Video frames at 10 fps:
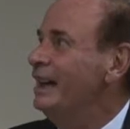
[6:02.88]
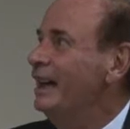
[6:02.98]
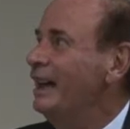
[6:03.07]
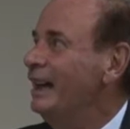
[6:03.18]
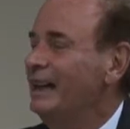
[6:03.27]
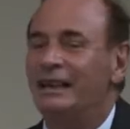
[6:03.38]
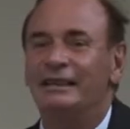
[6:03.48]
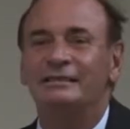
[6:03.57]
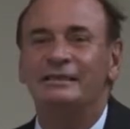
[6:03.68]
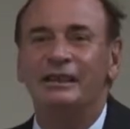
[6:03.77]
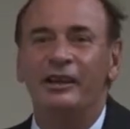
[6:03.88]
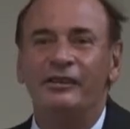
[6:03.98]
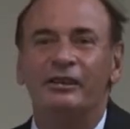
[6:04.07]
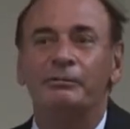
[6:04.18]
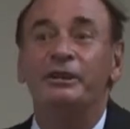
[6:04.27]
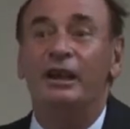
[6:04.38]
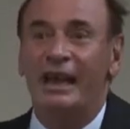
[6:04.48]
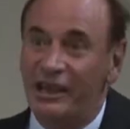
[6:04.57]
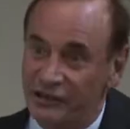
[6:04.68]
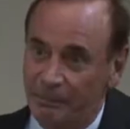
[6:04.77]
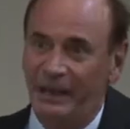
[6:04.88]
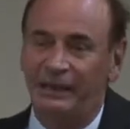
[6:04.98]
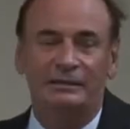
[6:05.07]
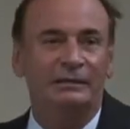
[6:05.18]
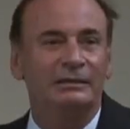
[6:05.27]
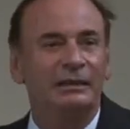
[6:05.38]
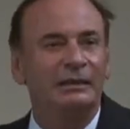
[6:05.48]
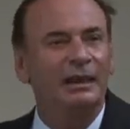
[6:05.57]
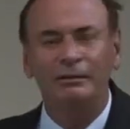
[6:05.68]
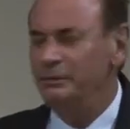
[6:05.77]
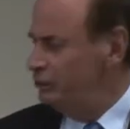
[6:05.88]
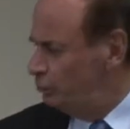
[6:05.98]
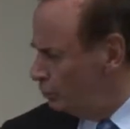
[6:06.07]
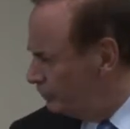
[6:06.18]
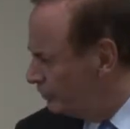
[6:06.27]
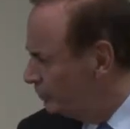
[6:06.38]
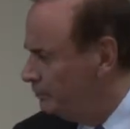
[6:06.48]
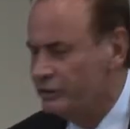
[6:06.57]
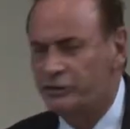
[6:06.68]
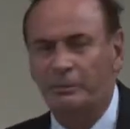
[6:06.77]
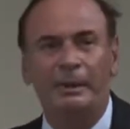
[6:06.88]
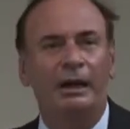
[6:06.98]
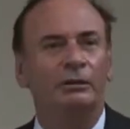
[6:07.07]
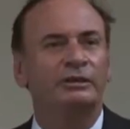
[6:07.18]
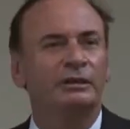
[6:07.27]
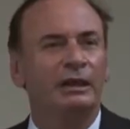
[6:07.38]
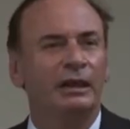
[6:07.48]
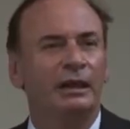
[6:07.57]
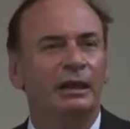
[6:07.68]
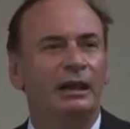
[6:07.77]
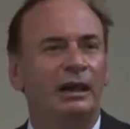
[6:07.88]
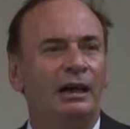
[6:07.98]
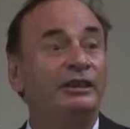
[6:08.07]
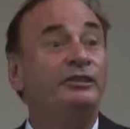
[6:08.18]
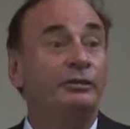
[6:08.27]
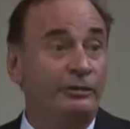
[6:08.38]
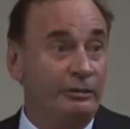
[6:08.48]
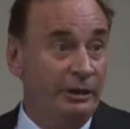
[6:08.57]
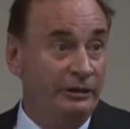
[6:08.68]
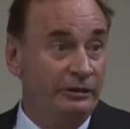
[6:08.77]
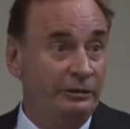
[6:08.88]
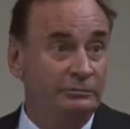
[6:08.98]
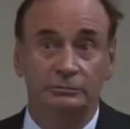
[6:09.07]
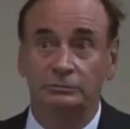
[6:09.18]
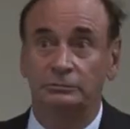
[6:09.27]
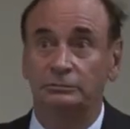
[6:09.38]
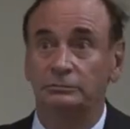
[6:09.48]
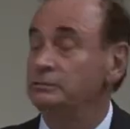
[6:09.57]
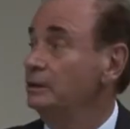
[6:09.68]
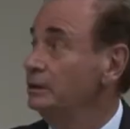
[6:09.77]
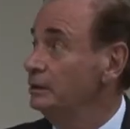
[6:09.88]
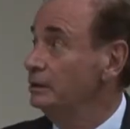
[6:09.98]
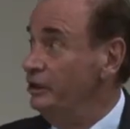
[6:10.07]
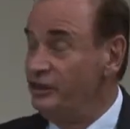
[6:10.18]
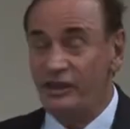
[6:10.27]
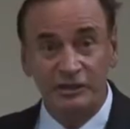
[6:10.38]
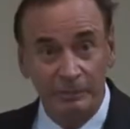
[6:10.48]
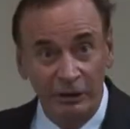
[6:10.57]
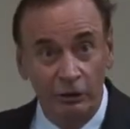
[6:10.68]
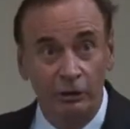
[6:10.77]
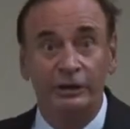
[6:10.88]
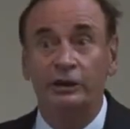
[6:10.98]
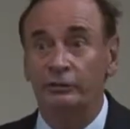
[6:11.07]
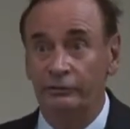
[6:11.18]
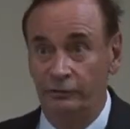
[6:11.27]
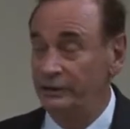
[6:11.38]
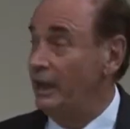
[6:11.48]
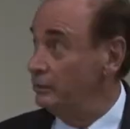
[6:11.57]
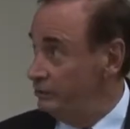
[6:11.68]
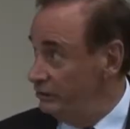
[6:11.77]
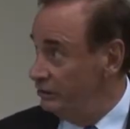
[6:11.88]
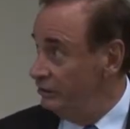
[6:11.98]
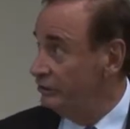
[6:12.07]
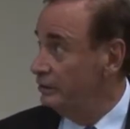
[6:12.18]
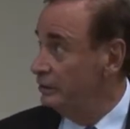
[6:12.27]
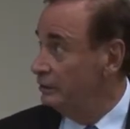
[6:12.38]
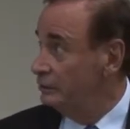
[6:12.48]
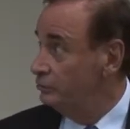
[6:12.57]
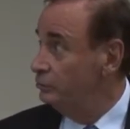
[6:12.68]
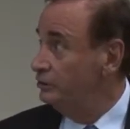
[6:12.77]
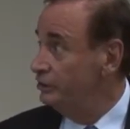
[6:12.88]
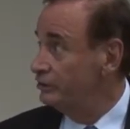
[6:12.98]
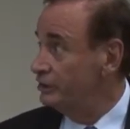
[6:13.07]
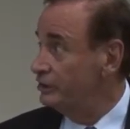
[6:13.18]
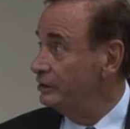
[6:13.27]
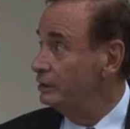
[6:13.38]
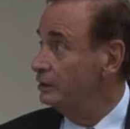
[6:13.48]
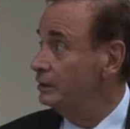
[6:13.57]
The other real aspect, and we talk so much about, are interest rates. This has been going on for now years, 2 years, I think.